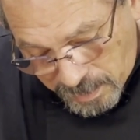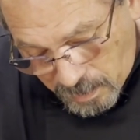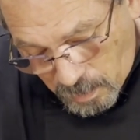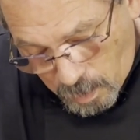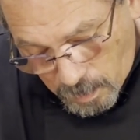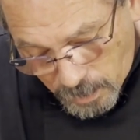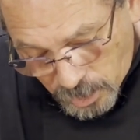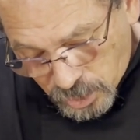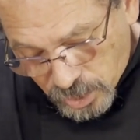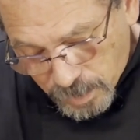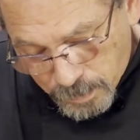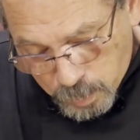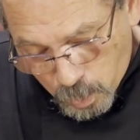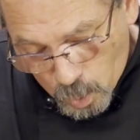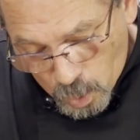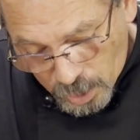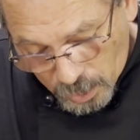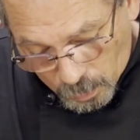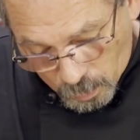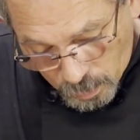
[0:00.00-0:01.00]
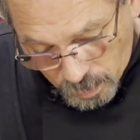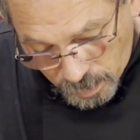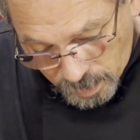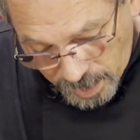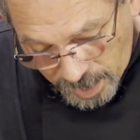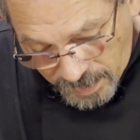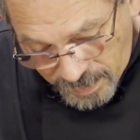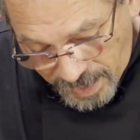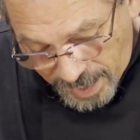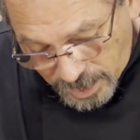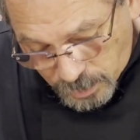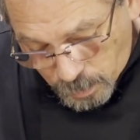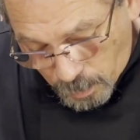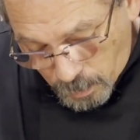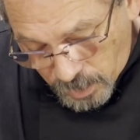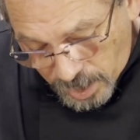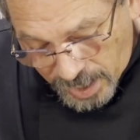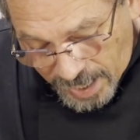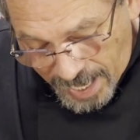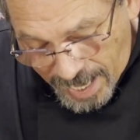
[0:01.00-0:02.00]
almost a boil, and that's when
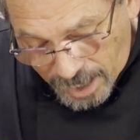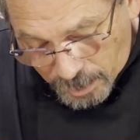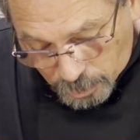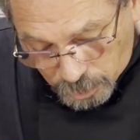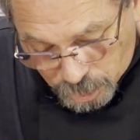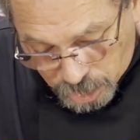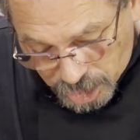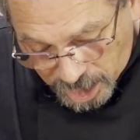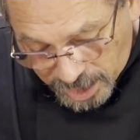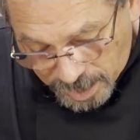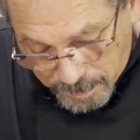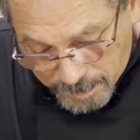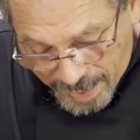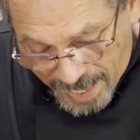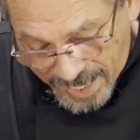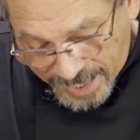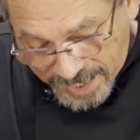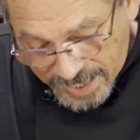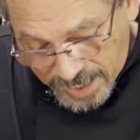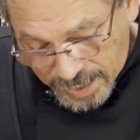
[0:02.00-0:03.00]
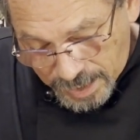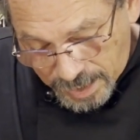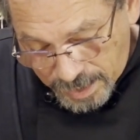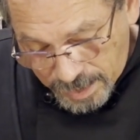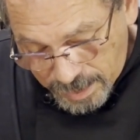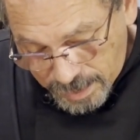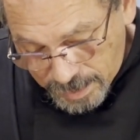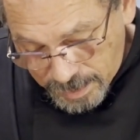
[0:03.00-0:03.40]
we're going to add our chicken back in